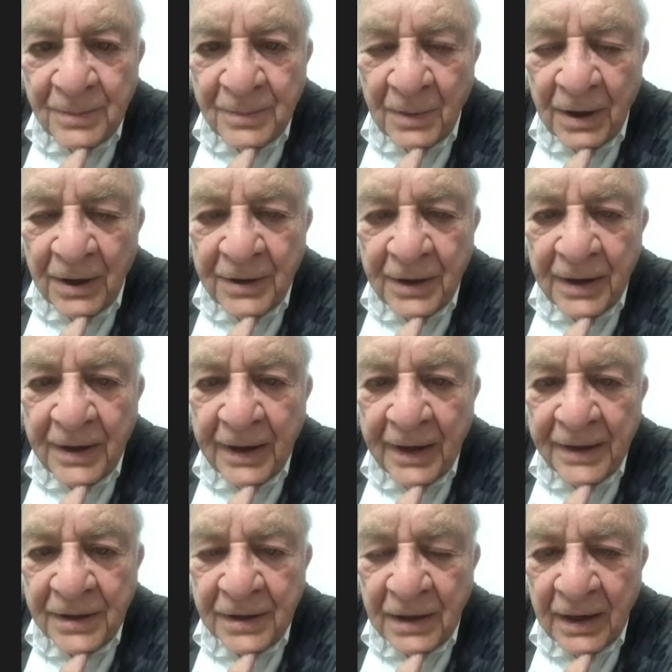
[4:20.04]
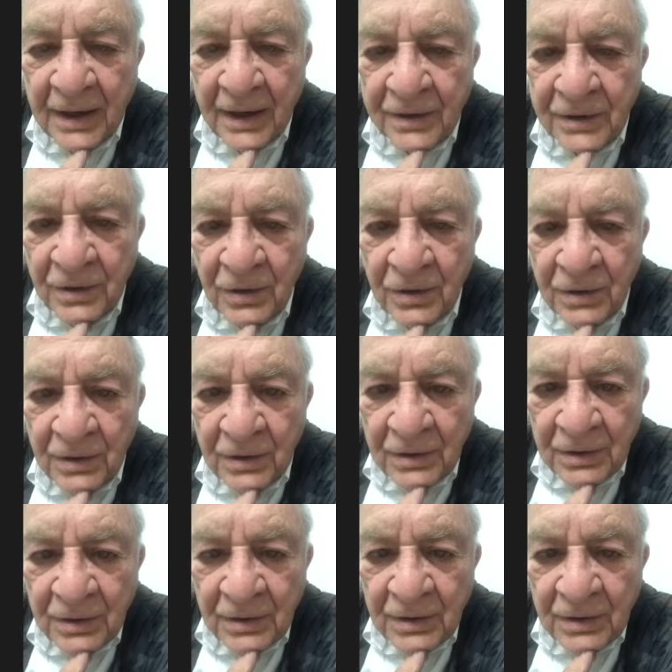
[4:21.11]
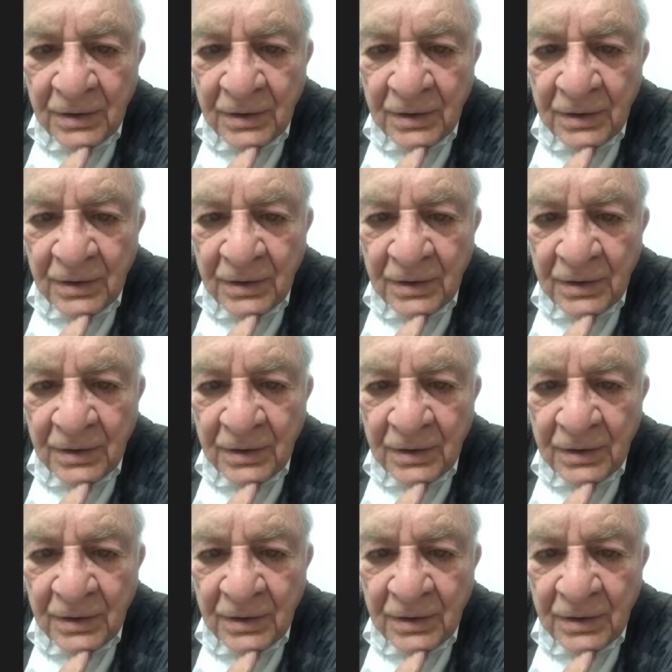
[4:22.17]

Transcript: Tomorrow night, eight o'clock. No. I know,